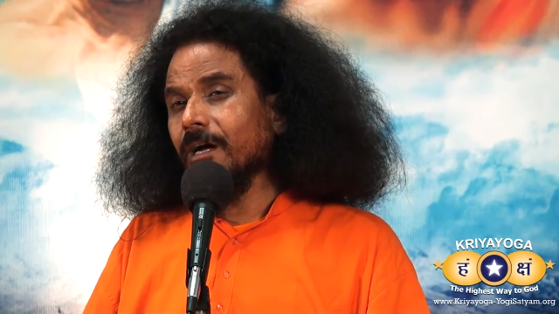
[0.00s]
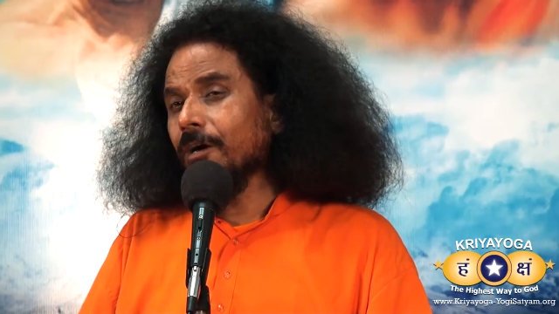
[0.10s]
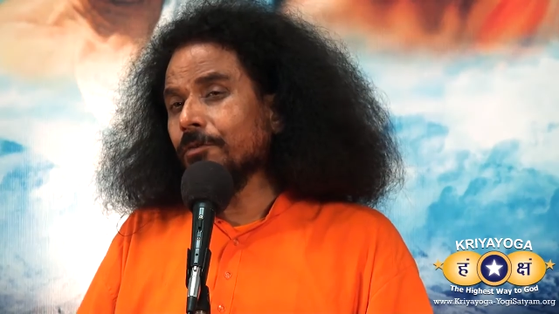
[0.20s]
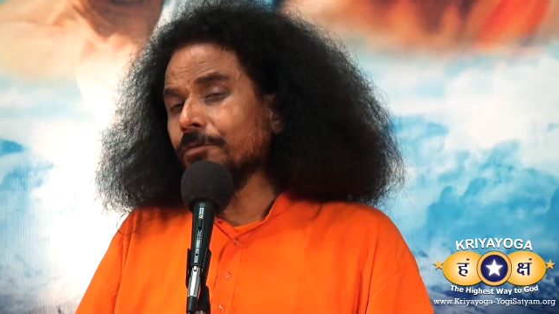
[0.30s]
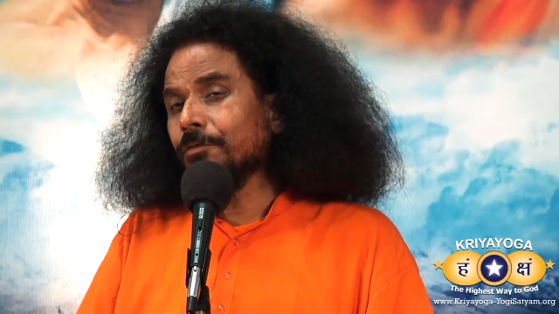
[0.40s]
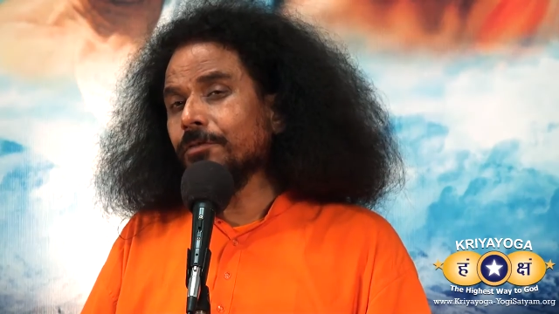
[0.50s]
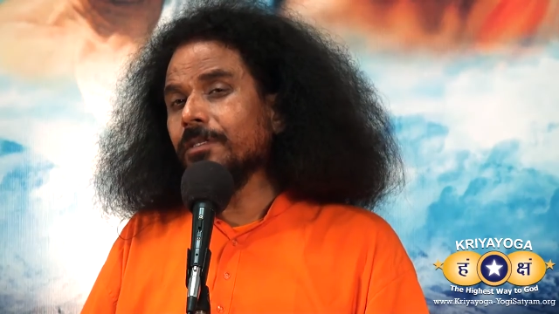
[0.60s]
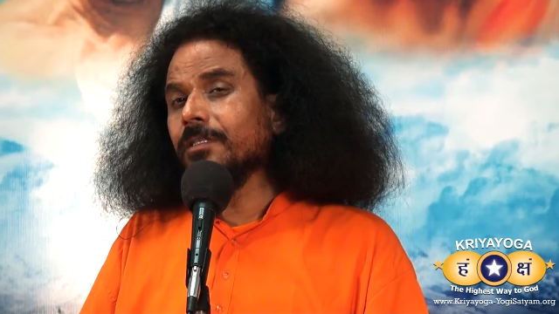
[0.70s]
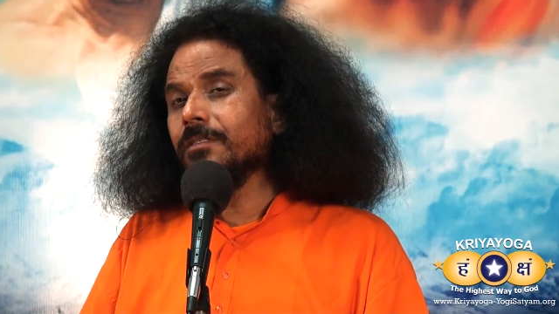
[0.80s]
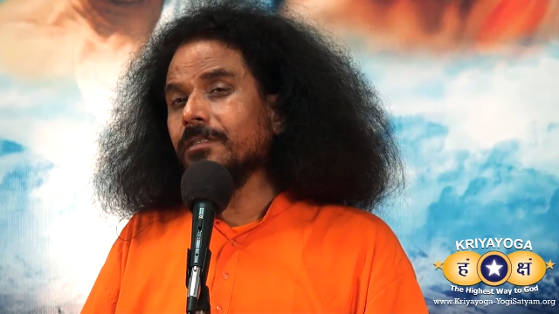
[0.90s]
How to do
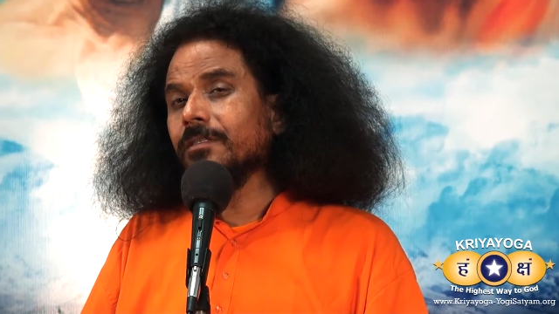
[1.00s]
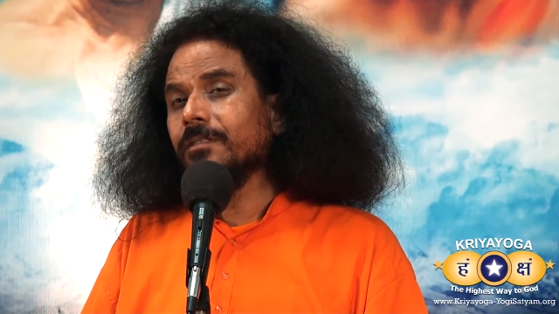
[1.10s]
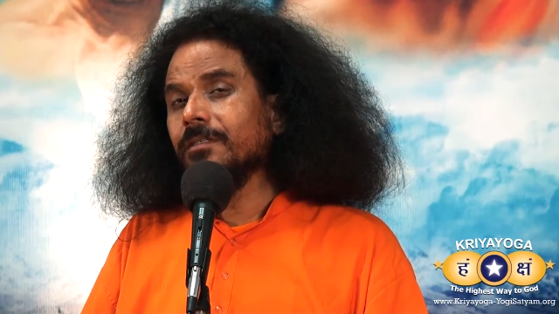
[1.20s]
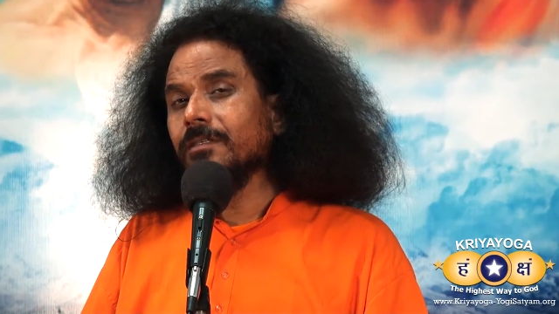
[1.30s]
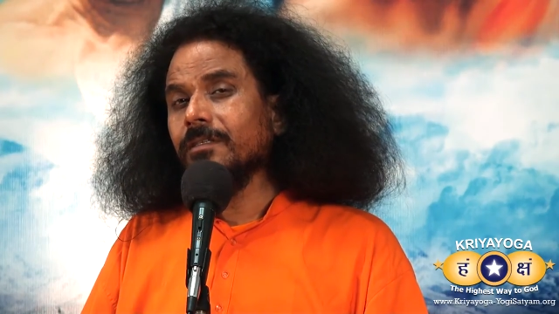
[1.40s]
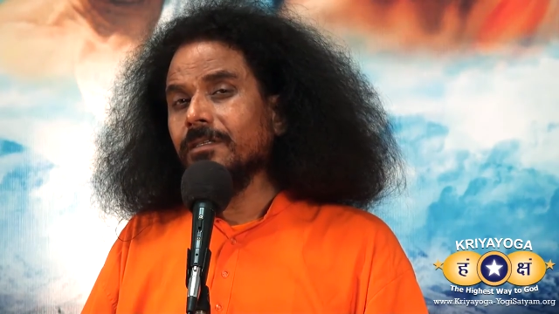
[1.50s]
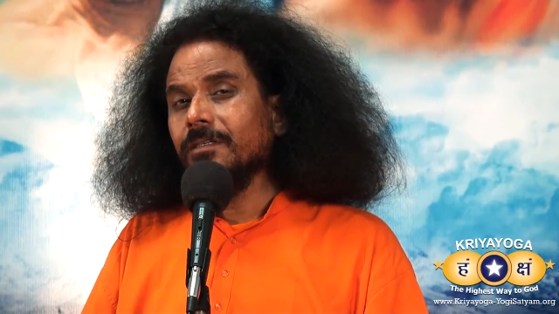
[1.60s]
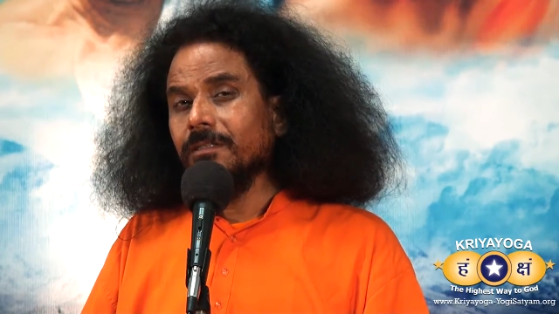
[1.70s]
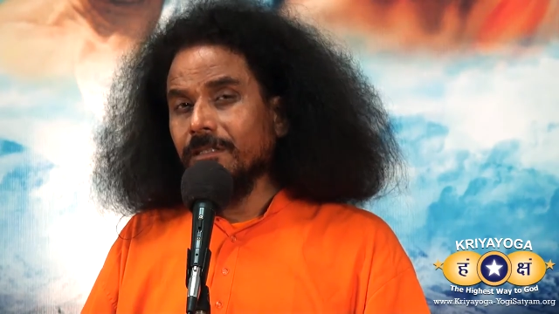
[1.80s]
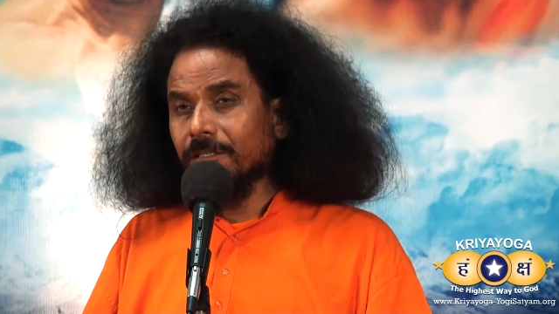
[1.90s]
this?
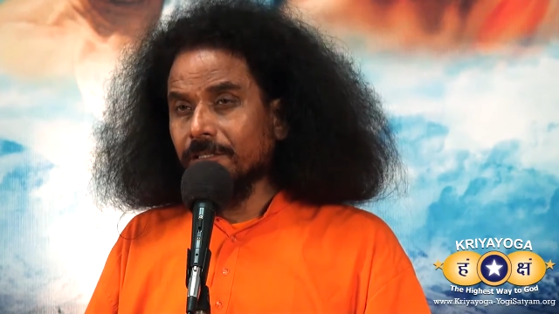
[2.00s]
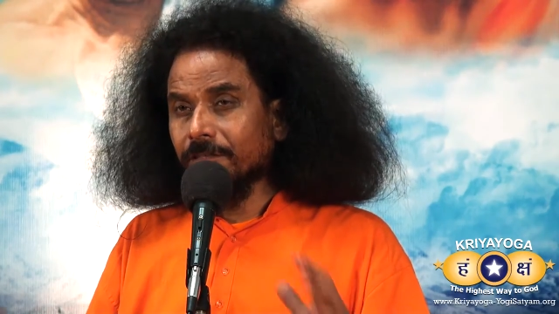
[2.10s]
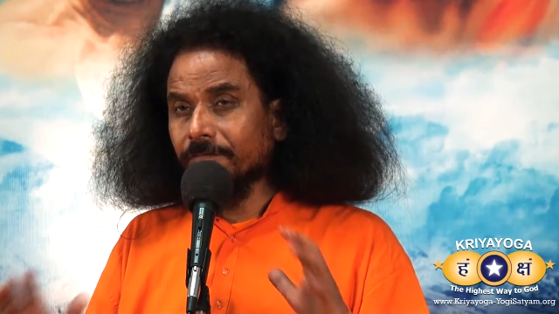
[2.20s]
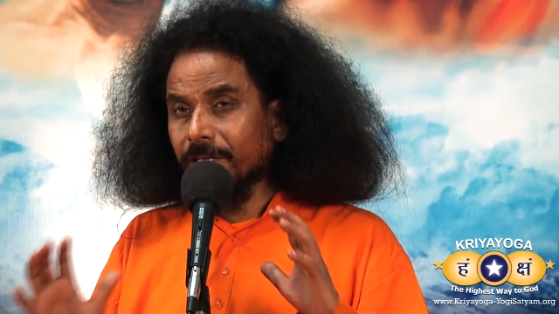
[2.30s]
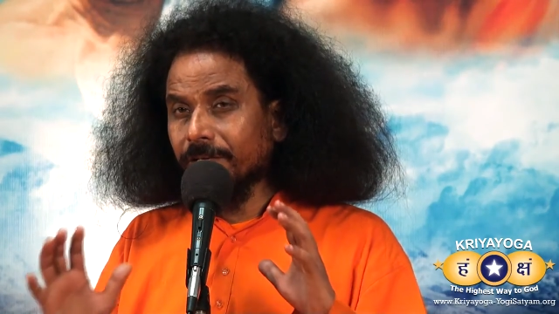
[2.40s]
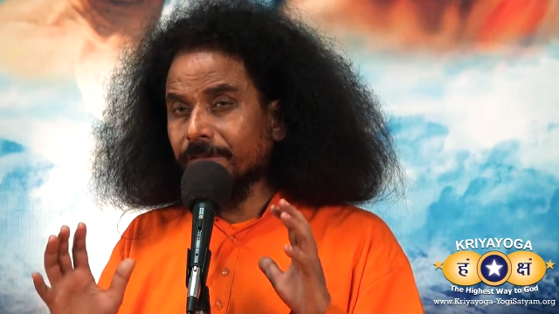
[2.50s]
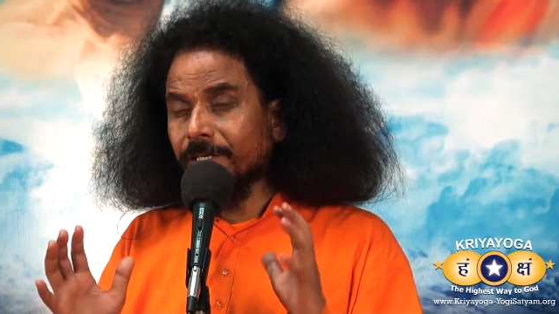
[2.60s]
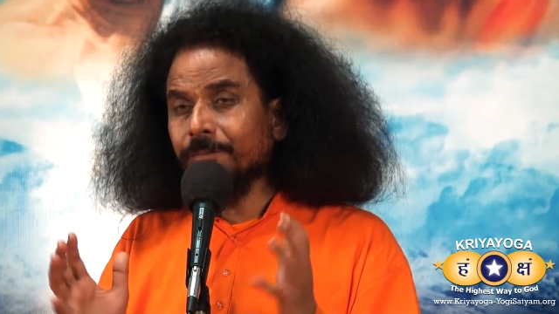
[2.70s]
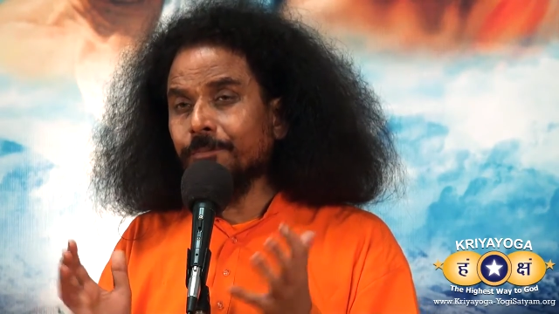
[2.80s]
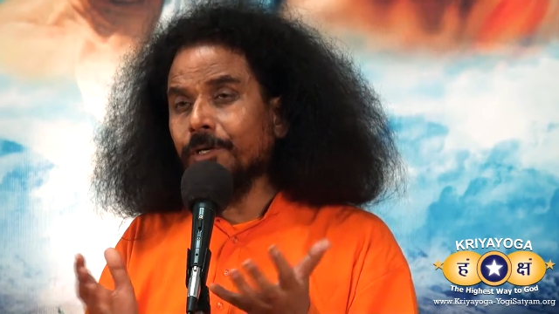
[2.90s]
Then this is a very,
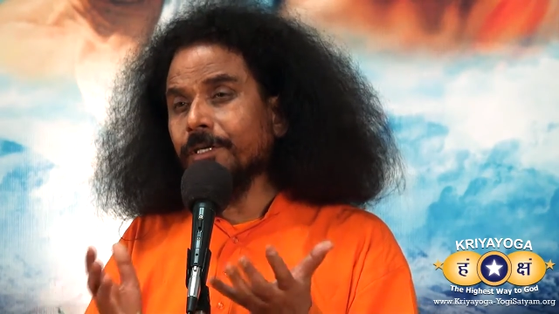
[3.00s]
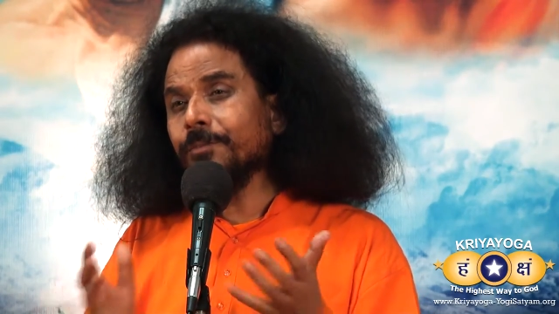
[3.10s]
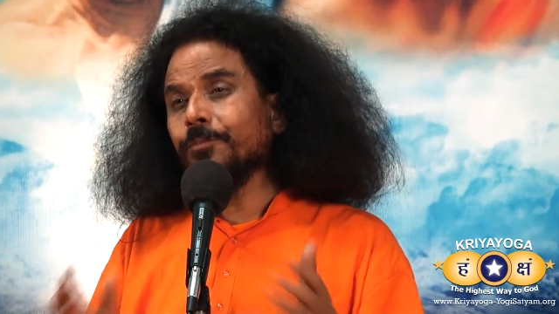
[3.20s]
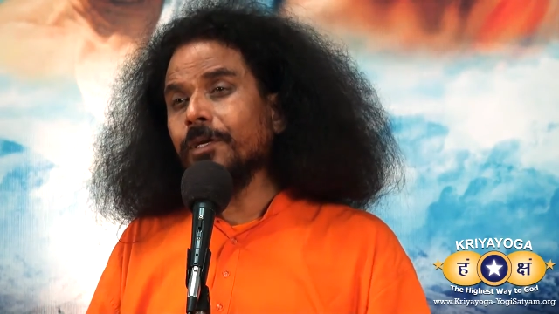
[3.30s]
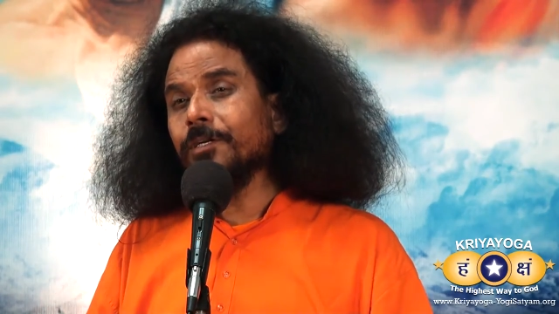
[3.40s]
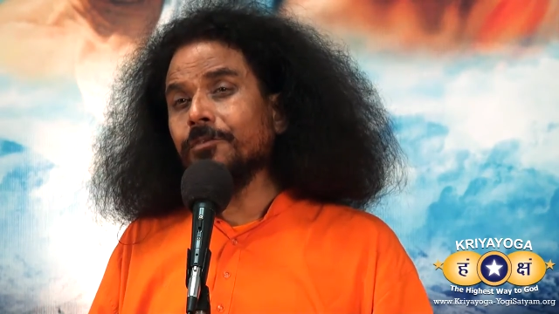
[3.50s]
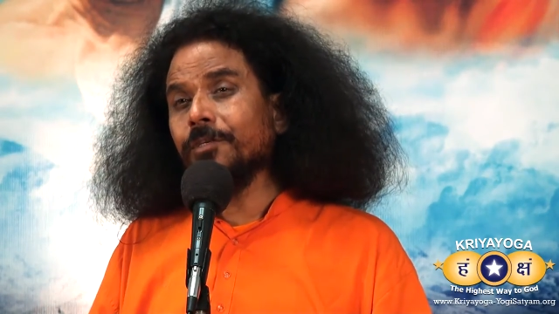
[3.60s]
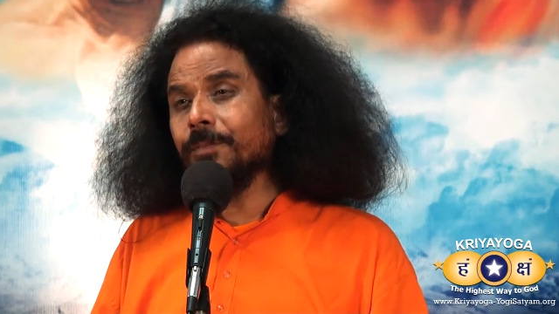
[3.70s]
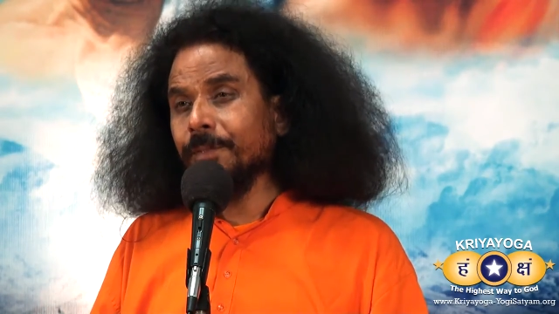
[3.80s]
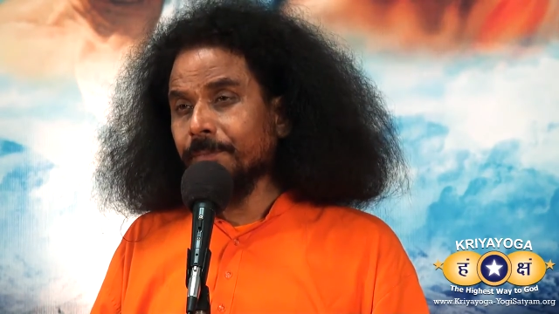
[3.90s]
very important point to
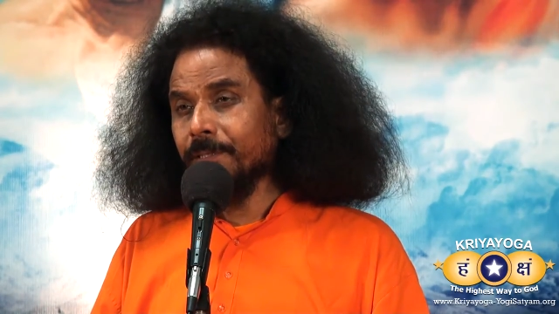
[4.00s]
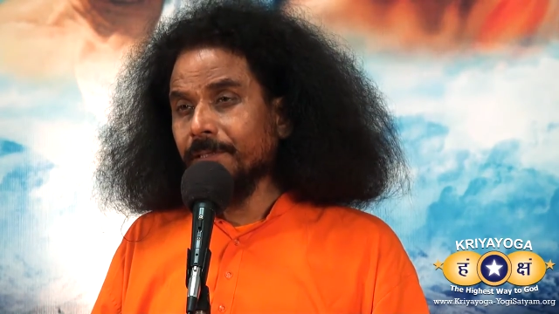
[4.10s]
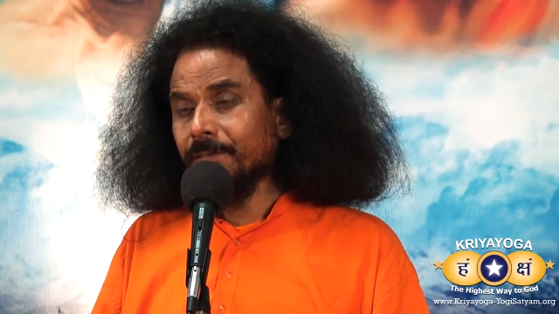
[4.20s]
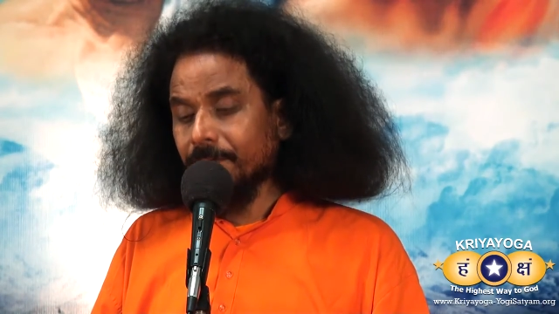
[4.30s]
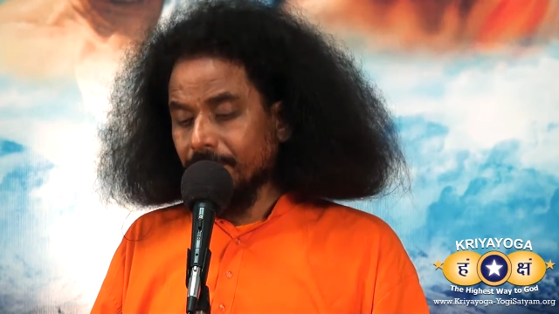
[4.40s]
remember.